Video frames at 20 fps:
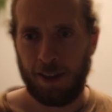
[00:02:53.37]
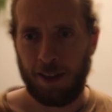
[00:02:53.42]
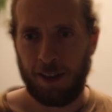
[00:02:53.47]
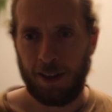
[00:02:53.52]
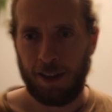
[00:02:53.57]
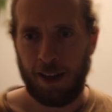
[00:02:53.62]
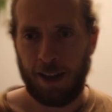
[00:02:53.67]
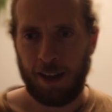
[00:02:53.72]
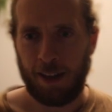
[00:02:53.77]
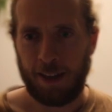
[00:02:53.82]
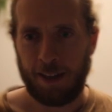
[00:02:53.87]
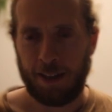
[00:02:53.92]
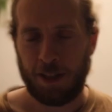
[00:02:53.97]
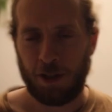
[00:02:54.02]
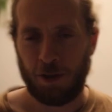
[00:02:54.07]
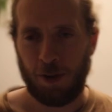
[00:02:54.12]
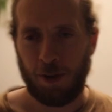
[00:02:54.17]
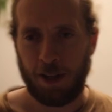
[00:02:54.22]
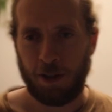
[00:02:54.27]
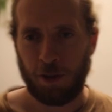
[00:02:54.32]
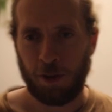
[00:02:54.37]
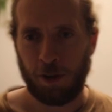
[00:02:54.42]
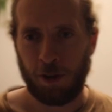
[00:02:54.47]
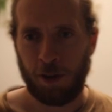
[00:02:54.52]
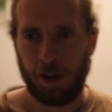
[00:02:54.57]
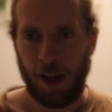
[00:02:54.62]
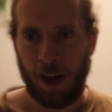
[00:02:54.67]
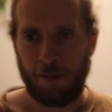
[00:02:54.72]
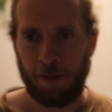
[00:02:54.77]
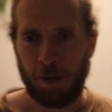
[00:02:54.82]
And let's try to
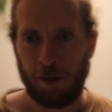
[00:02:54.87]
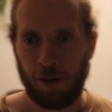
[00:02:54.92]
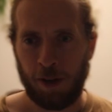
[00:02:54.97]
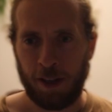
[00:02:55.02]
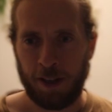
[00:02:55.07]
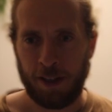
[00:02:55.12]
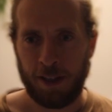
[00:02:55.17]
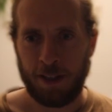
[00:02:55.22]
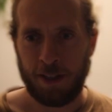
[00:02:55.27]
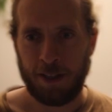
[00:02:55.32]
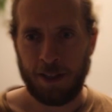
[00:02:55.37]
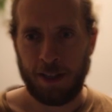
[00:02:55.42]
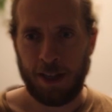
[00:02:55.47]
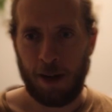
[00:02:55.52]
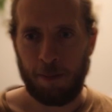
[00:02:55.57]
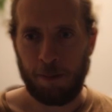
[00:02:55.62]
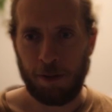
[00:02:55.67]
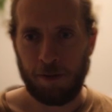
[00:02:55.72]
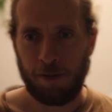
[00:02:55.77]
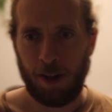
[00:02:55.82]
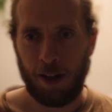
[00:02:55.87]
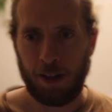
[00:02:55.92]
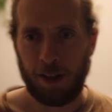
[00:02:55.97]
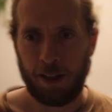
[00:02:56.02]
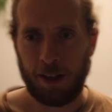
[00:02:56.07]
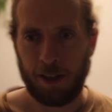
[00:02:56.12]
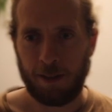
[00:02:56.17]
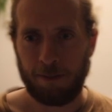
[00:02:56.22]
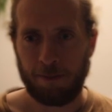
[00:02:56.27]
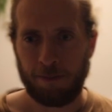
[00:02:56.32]
have a look at this YAML file
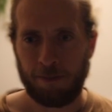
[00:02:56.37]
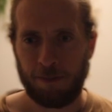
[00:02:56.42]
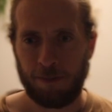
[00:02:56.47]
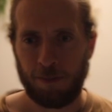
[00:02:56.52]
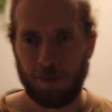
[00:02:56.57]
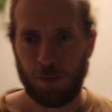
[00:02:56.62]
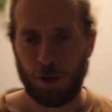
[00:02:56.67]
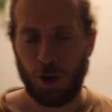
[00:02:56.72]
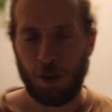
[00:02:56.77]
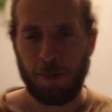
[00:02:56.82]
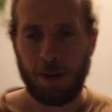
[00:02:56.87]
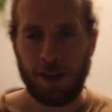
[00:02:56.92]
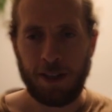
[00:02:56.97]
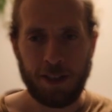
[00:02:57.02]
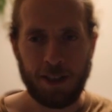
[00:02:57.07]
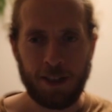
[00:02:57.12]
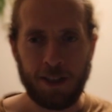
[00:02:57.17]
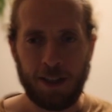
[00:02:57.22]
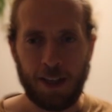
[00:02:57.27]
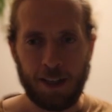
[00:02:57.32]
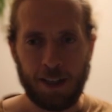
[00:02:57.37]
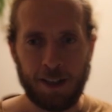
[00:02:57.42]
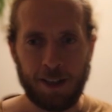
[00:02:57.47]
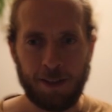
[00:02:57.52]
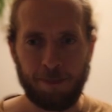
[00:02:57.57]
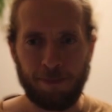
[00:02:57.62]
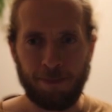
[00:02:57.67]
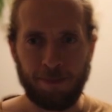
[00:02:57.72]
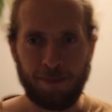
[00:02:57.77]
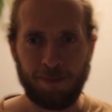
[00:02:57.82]
here. So I mentioned that
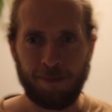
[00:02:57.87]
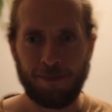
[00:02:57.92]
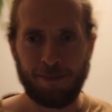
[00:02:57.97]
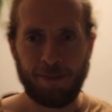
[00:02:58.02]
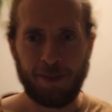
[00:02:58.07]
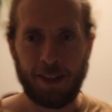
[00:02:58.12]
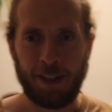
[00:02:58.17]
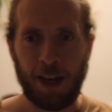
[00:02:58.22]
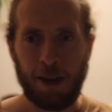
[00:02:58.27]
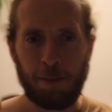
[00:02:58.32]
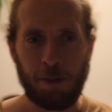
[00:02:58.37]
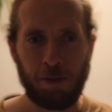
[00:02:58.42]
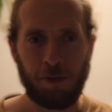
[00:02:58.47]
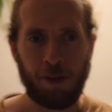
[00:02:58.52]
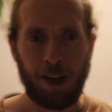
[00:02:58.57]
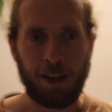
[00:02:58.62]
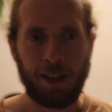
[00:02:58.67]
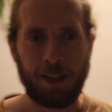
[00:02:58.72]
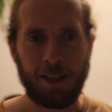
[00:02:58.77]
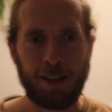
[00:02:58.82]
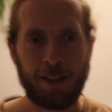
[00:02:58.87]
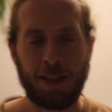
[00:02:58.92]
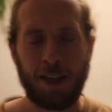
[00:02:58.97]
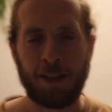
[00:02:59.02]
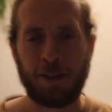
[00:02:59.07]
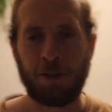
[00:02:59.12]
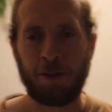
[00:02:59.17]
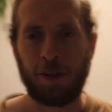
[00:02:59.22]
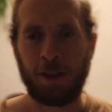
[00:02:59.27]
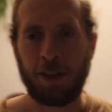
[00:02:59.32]
the YAML file here is
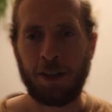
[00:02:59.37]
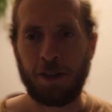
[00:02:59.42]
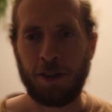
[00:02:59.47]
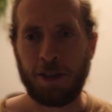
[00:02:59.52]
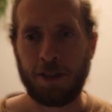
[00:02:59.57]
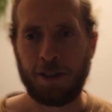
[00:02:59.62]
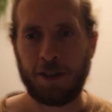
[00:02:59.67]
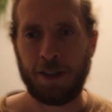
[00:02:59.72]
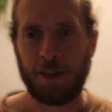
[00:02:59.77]
actually just a